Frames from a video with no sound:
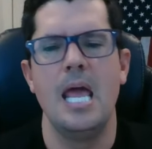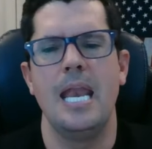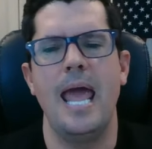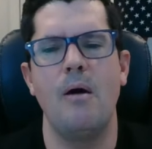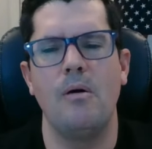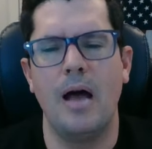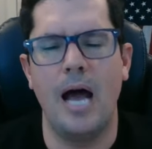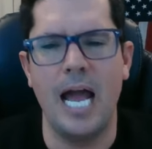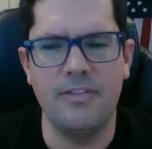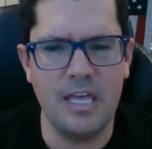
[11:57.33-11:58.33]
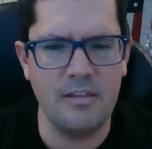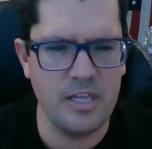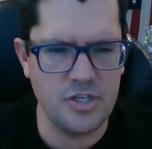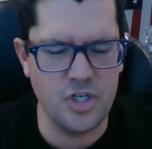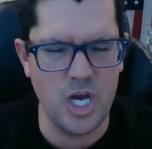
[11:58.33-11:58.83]
Now, I think
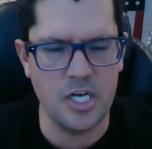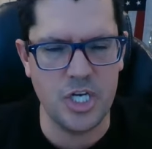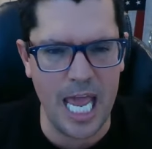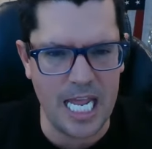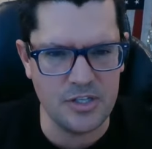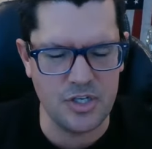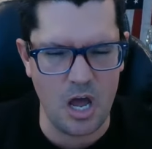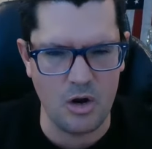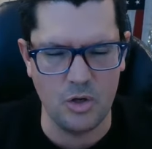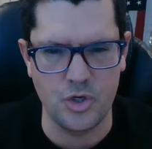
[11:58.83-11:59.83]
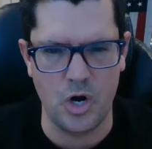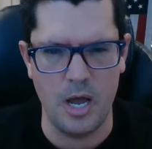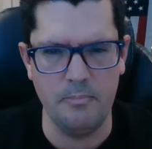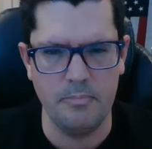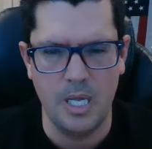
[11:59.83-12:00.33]
this judge hates Donald
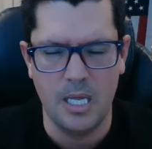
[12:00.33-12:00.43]
Trump.